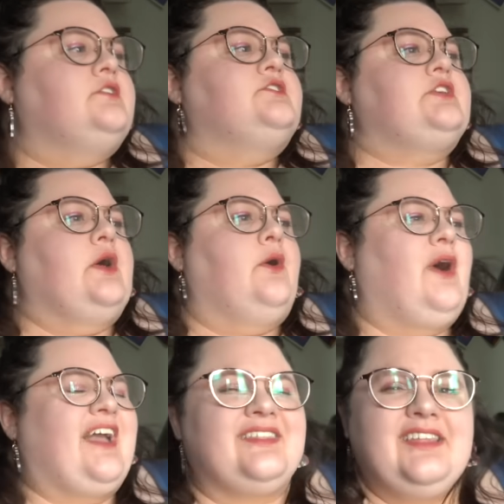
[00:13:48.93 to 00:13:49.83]
So
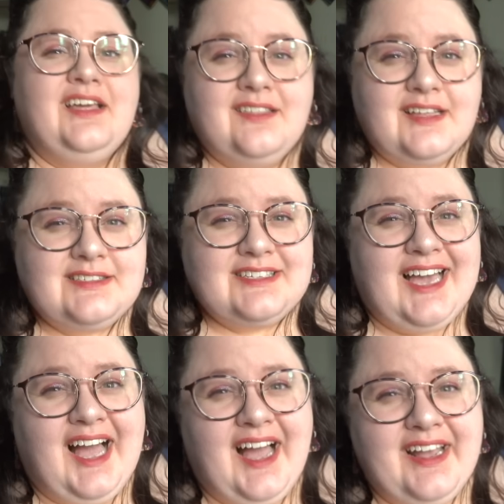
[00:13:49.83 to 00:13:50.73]
I think that's
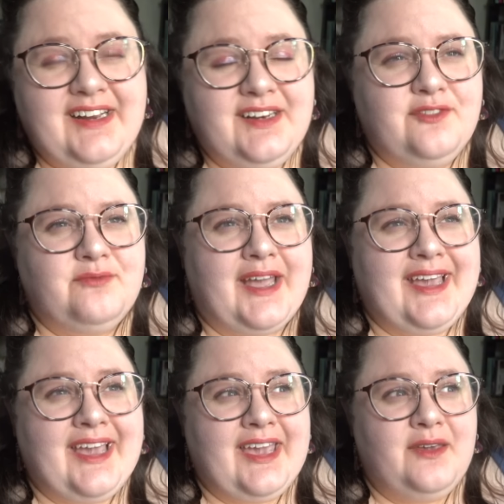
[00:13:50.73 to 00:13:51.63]
kind of my
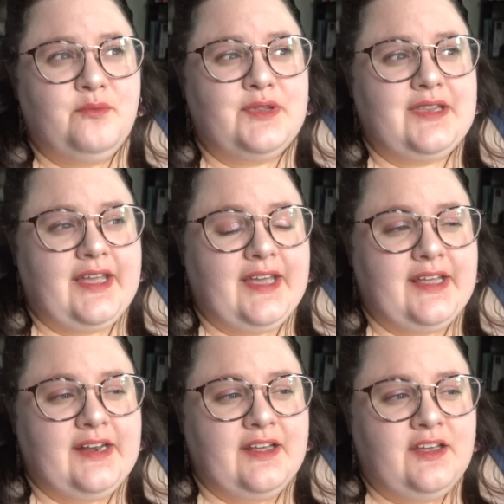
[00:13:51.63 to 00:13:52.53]
game
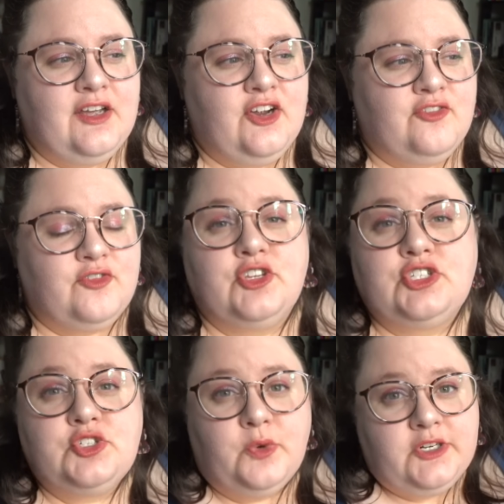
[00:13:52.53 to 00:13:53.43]
plan for the
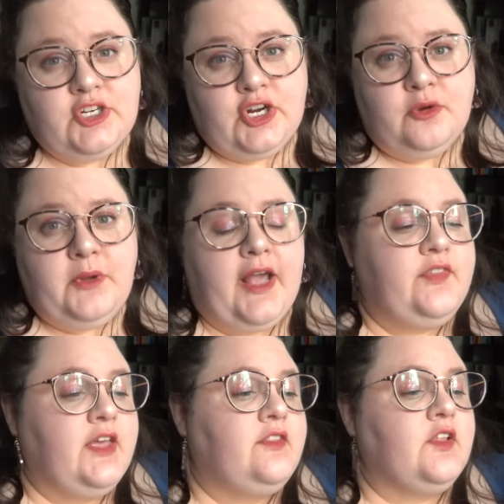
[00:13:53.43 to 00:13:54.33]
short term.
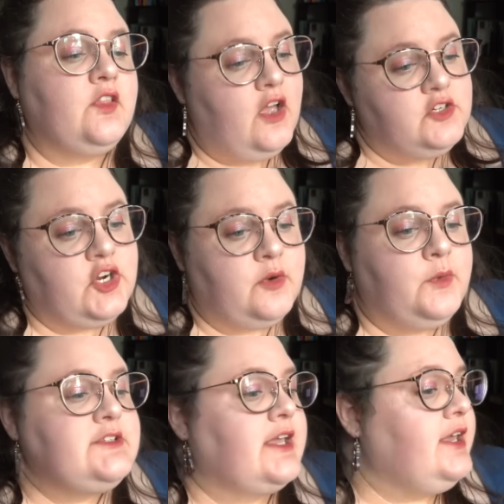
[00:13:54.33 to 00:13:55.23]
And then the long term,
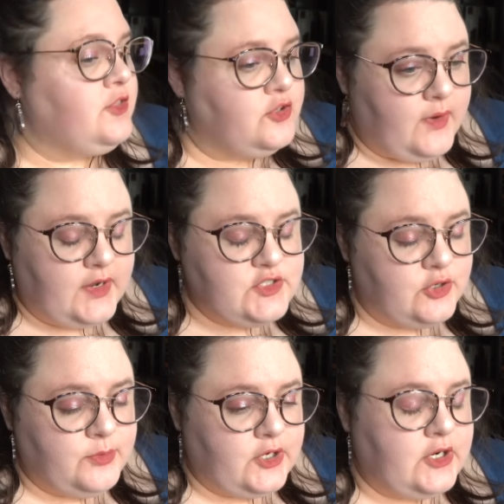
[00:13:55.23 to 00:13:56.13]
once I get through
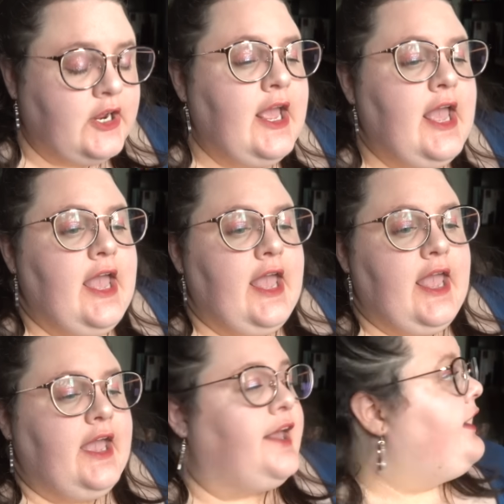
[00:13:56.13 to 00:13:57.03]
October
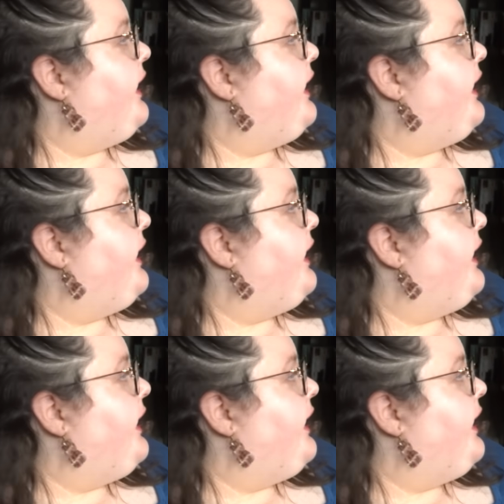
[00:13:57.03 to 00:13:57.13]
and